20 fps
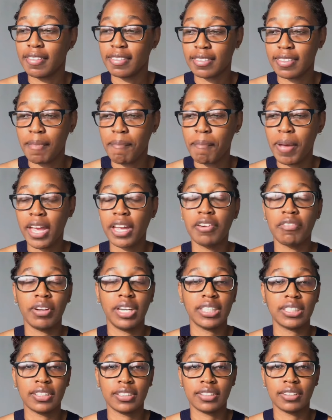the main
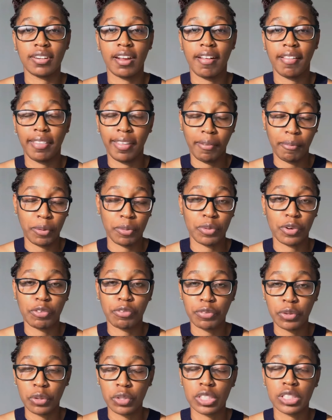reason they were
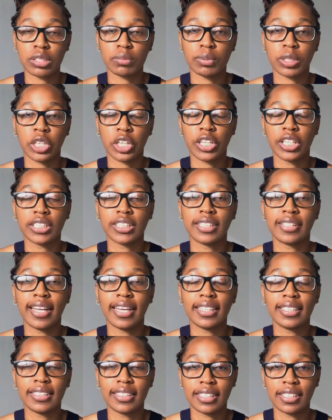refused is because they
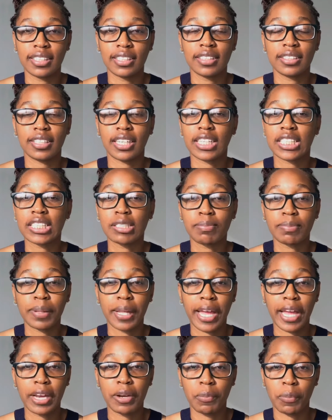didn't
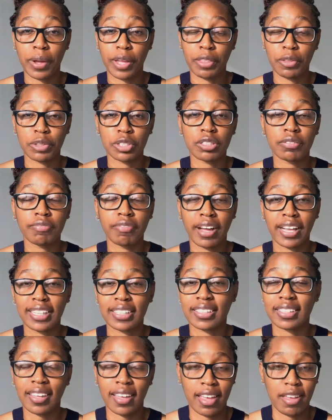explain where those
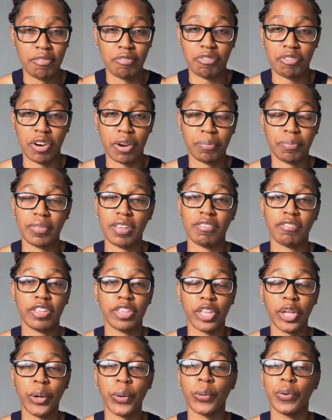funds came from, even
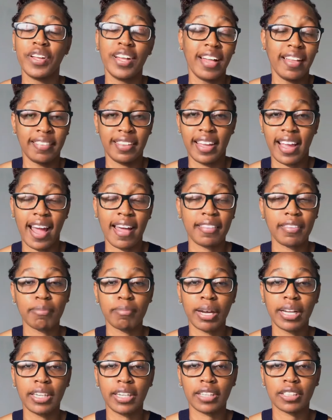though they had the
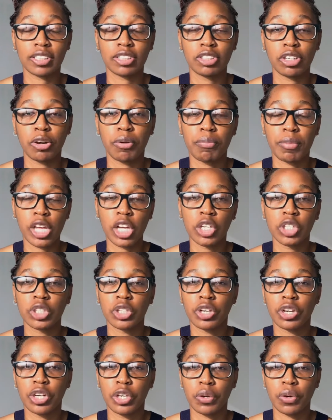money. So make
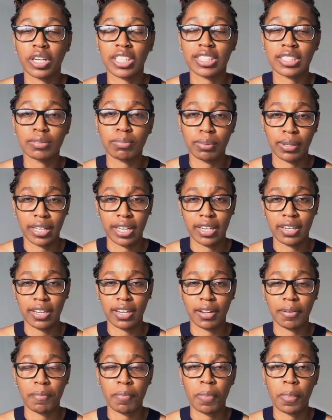sure you're explaining
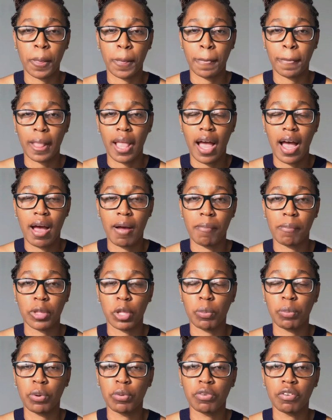
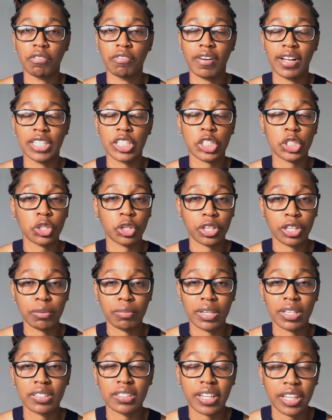your proof of funds
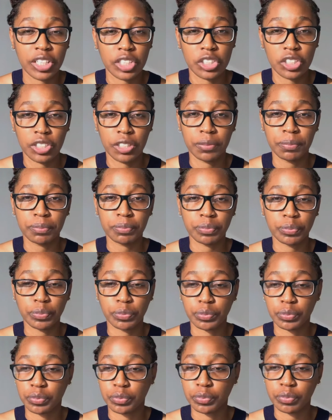documentation,
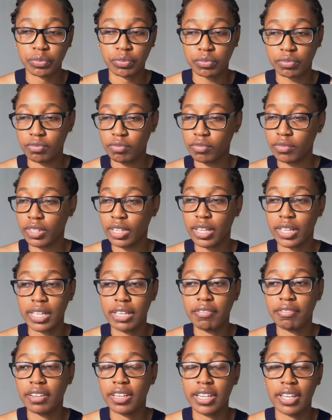
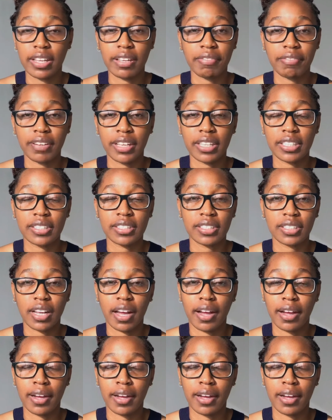even if it's